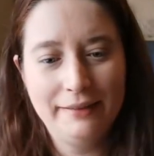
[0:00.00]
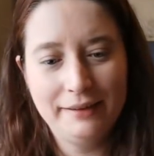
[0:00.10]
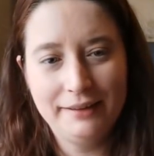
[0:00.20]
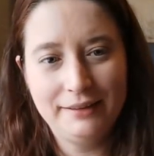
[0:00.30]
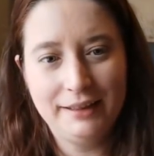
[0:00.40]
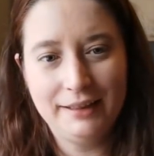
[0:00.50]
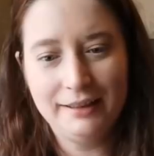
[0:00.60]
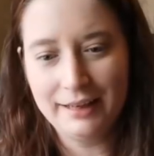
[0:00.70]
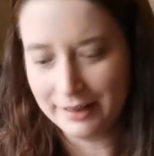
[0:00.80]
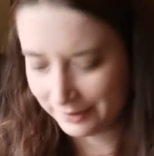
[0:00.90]
And then
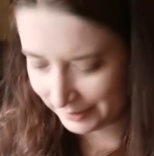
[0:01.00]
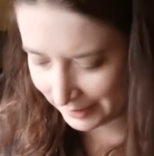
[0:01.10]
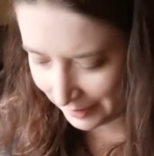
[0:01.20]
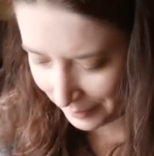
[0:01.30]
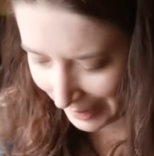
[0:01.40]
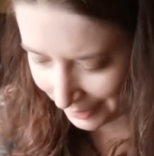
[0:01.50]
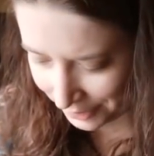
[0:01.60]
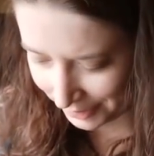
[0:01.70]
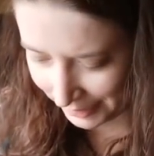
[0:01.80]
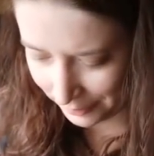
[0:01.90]
the nails that I'm
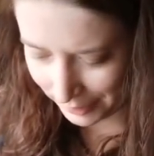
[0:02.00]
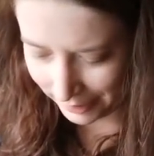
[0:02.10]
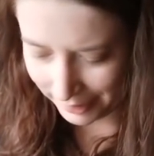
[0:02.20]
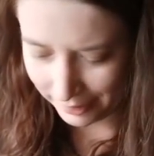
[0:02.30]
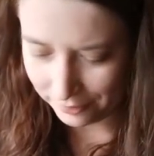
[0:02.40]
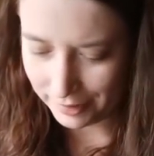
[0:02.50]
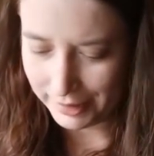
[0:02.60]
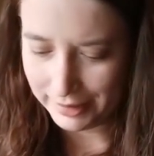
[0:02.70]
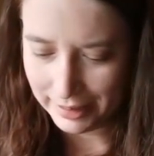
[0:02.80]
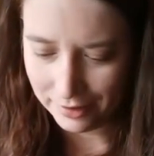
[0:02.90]
actually wearing
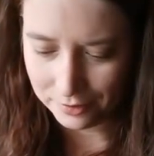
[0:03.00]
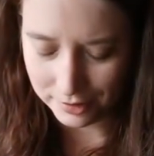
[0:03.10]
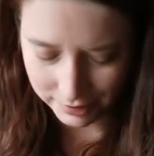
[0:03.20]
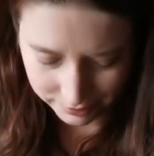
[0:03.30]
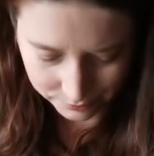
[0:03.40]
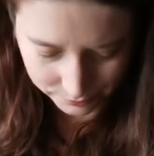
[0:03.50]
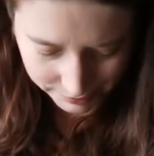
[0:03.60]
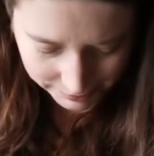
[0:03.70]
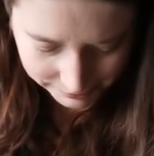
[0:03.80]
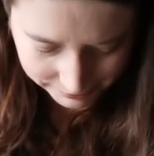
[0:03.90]
right now are the
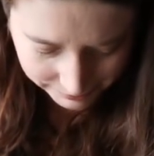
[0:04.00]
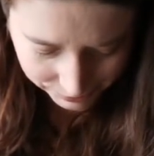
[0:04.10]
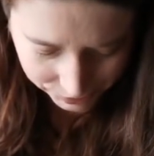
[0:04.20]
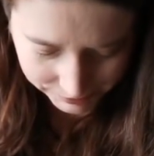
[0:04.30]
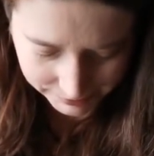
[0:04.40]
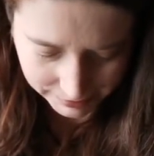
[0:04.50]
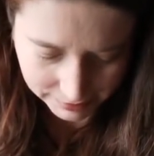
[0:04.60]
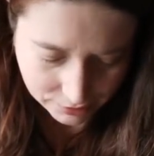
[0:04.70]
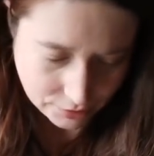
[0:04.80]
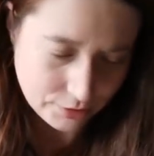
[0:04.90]
ones that she
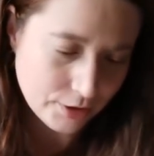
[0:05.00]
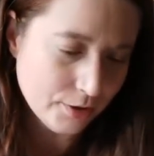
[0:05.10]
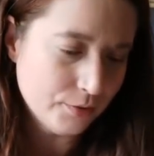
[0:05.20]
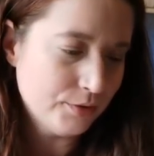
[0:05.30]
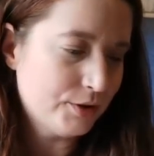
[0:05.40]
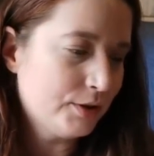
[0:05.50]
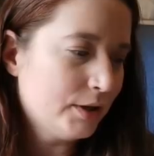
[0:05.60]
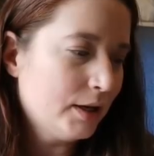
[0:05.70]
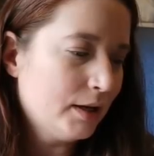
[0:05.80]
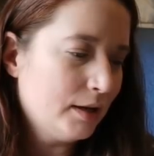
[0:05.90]
said in her note
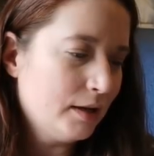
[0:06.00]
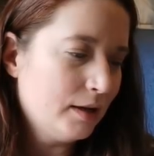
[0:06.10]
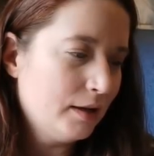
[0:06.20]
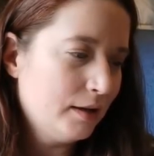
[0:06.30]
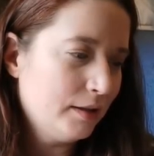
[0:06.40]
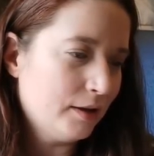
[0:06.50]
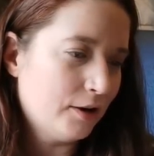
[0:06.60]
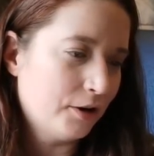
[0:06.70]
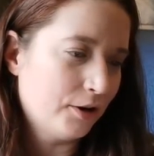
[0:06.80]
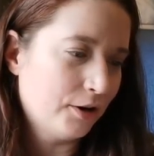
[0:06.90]

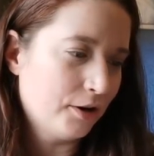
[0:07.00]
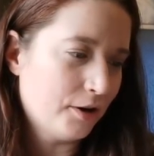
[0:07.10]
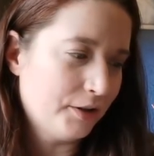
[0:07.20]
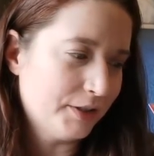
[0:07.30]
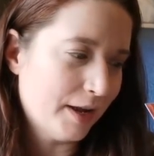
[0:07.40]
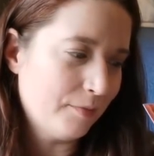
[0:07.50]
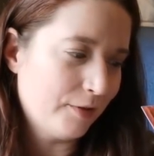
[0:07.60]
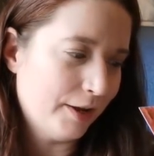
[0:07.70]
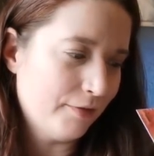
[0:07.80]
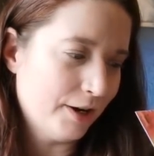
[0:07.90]
are her
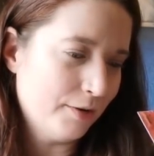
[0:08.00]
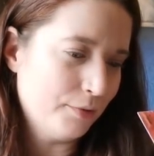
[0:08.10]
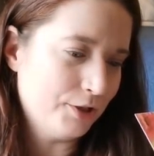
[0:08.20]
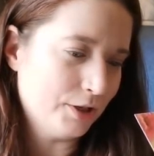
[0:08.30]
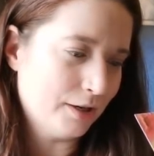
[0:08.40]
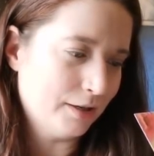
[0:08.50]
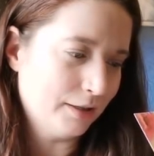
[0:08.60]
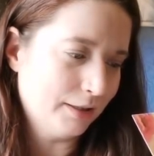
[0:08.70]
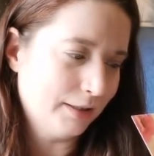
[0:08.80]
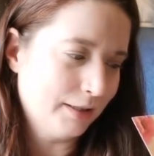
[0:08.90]
all-time favorite, which
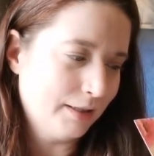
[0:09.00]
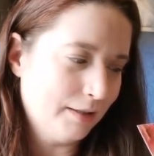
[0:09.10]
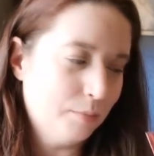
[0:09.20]
are